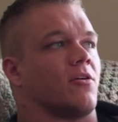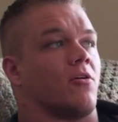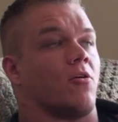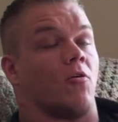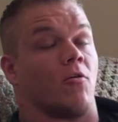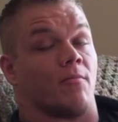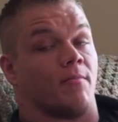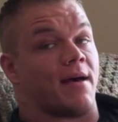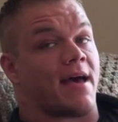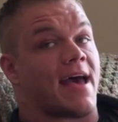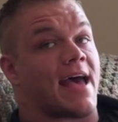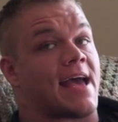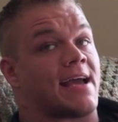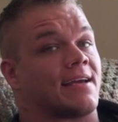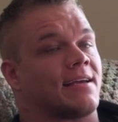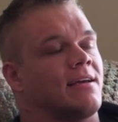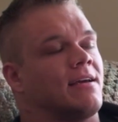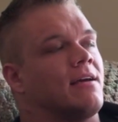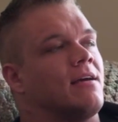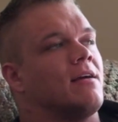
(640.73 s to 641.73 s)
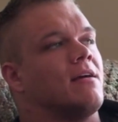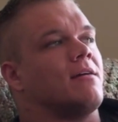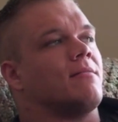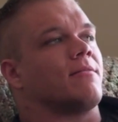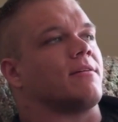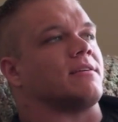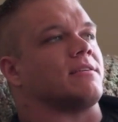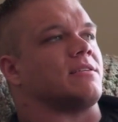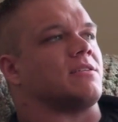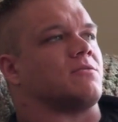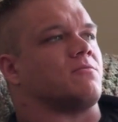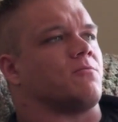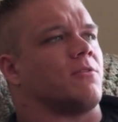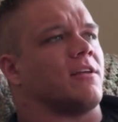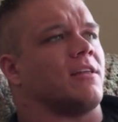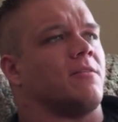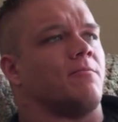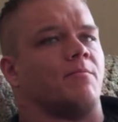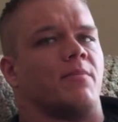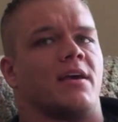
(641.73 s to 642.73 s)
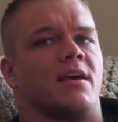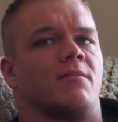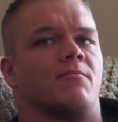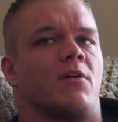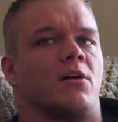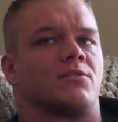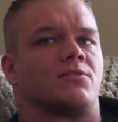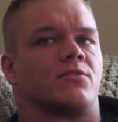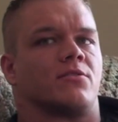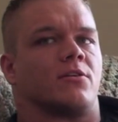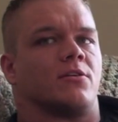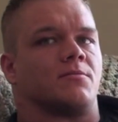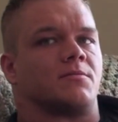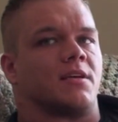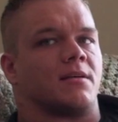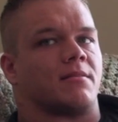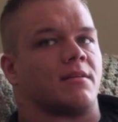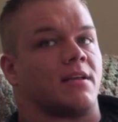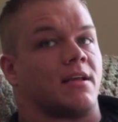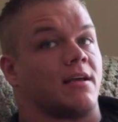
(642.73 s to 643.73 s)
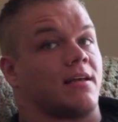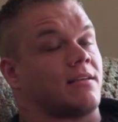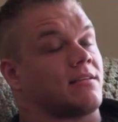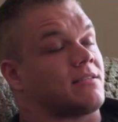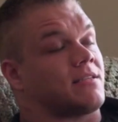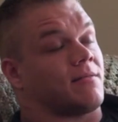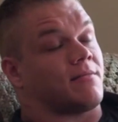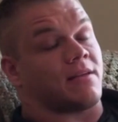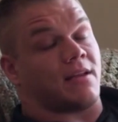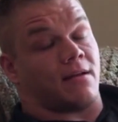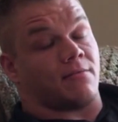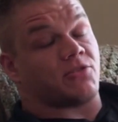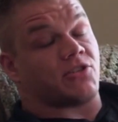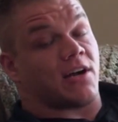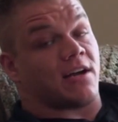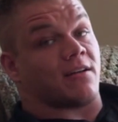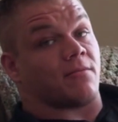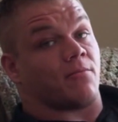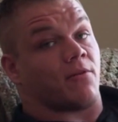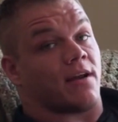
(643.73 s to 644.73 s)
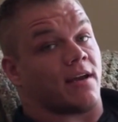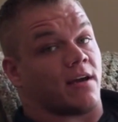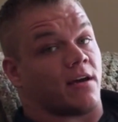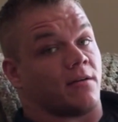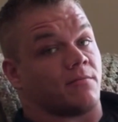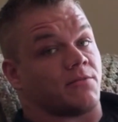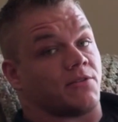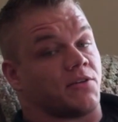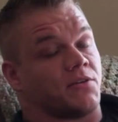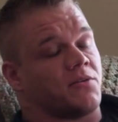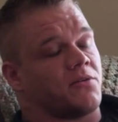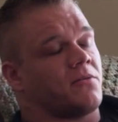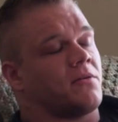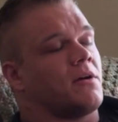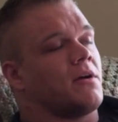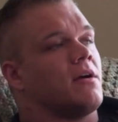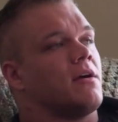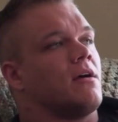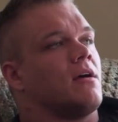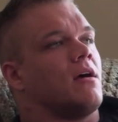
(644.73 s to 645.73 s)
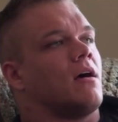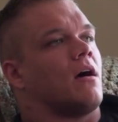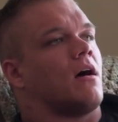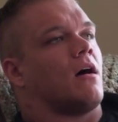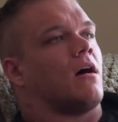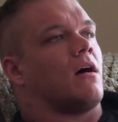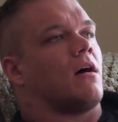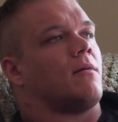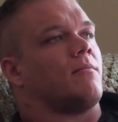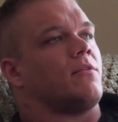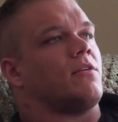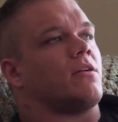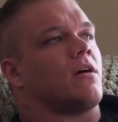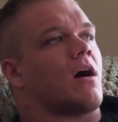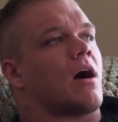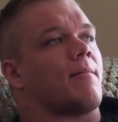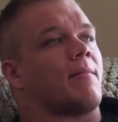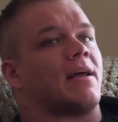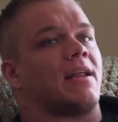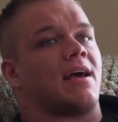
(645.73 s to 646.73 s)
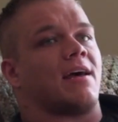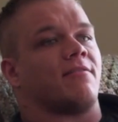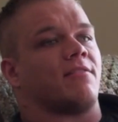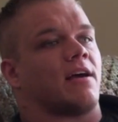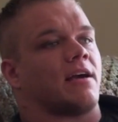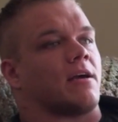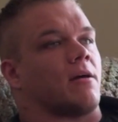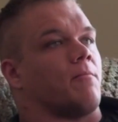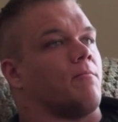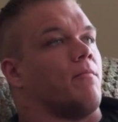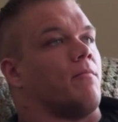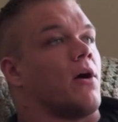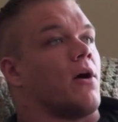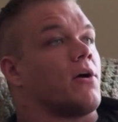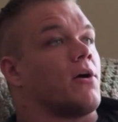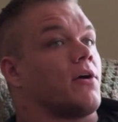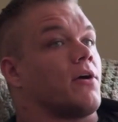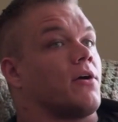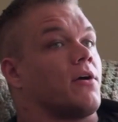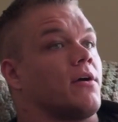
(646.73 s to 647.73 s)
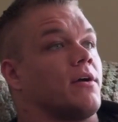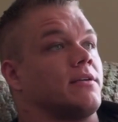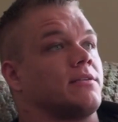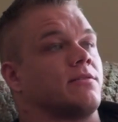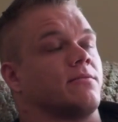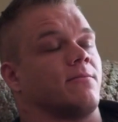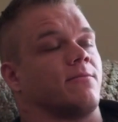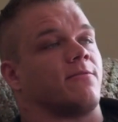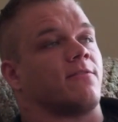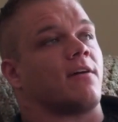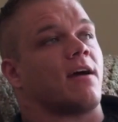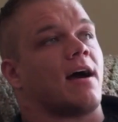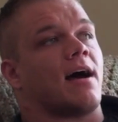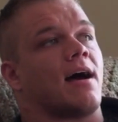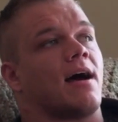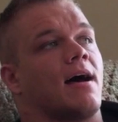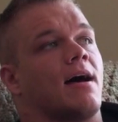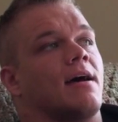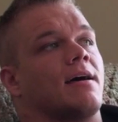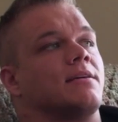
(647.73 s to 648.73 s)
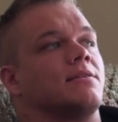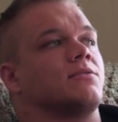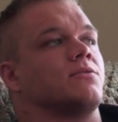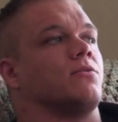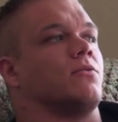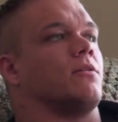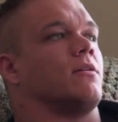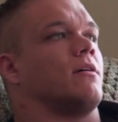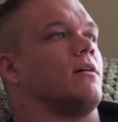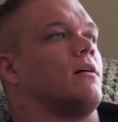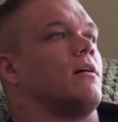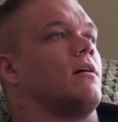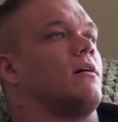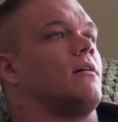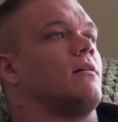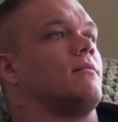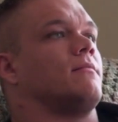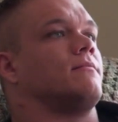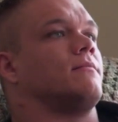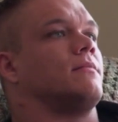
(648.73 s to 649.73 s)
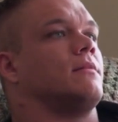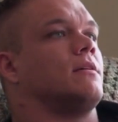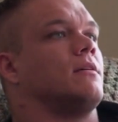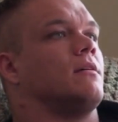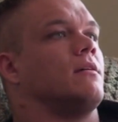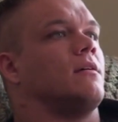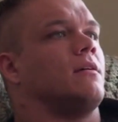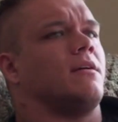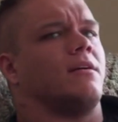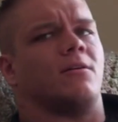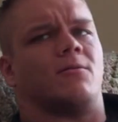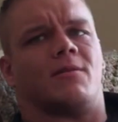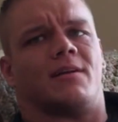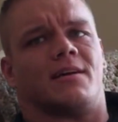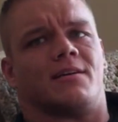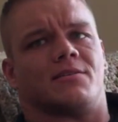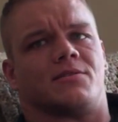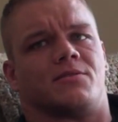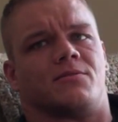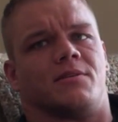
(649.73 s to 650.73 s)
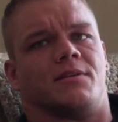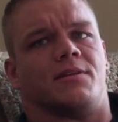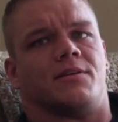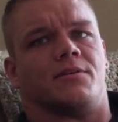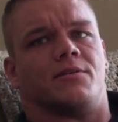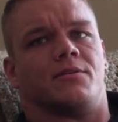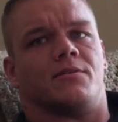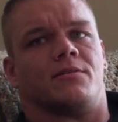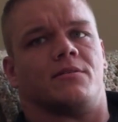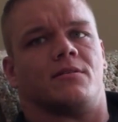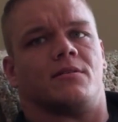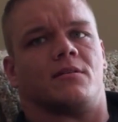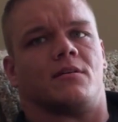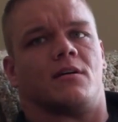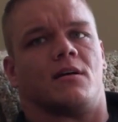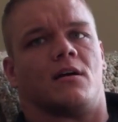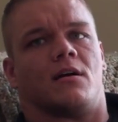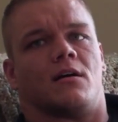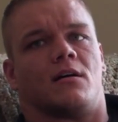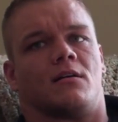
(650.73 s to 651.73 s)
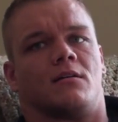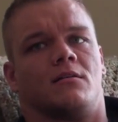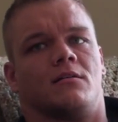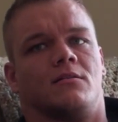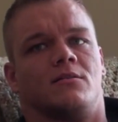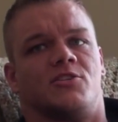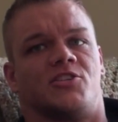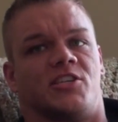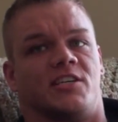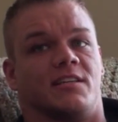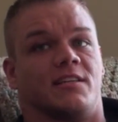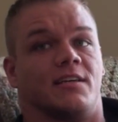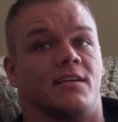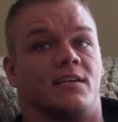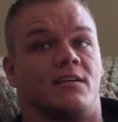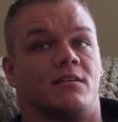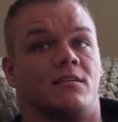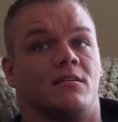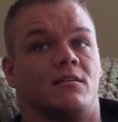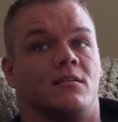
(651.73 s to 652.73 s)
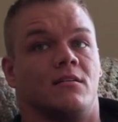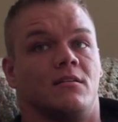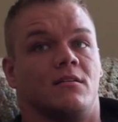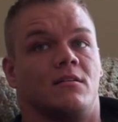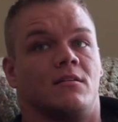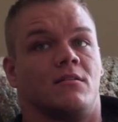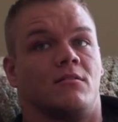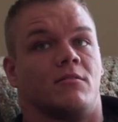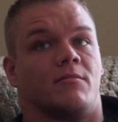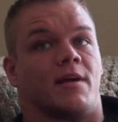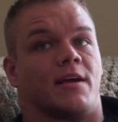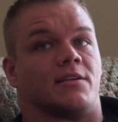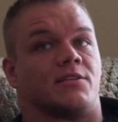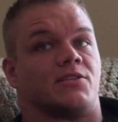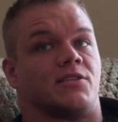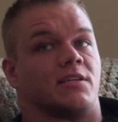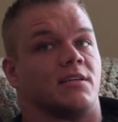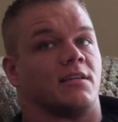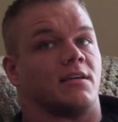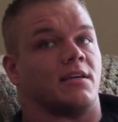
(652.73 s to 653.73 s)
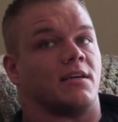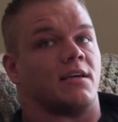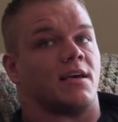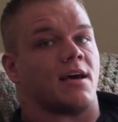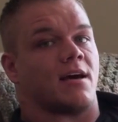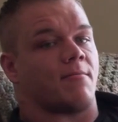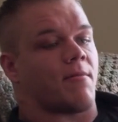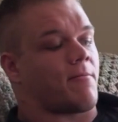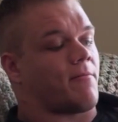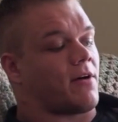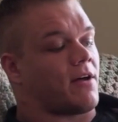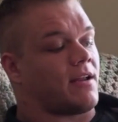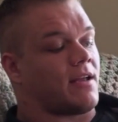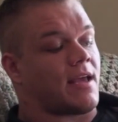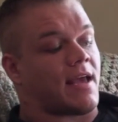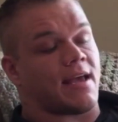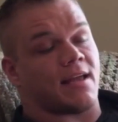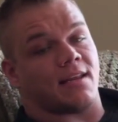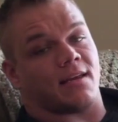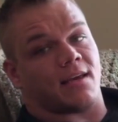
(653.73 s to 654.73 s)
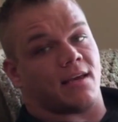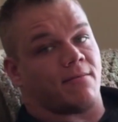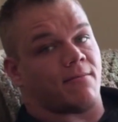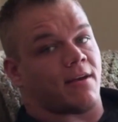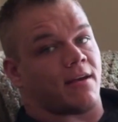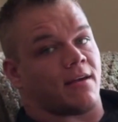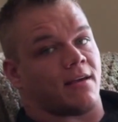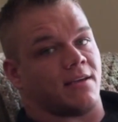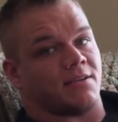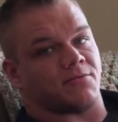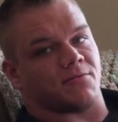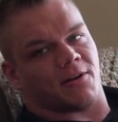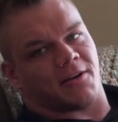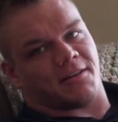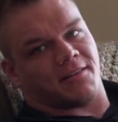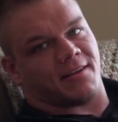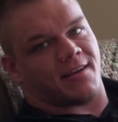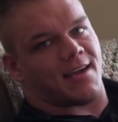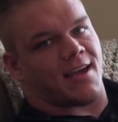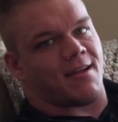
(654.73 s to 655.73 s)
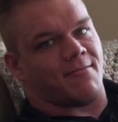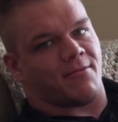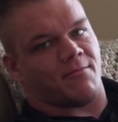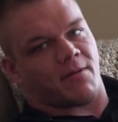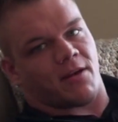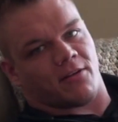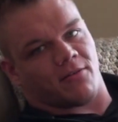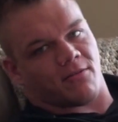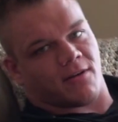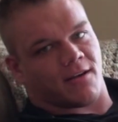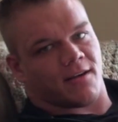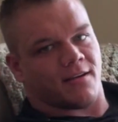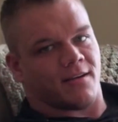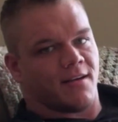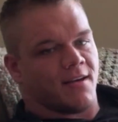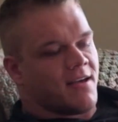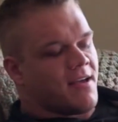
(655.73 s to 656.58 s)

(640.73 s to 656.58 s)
or back, because it's really big muscle group, something I'm trying to bring up too. I might have like a burger and some fries, or what else do we do? Chili. We make chili. Yeah, my buddy Andy, he's running the camera, by the way.